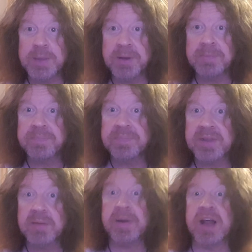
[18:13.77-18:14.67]
Eben
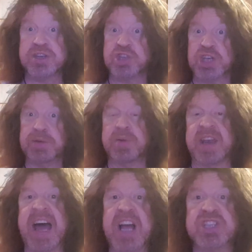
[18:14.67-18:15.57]
manages to come up with
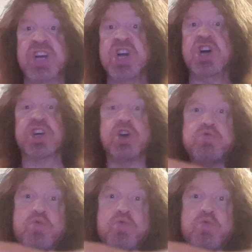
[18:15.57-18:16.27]
an axe and goes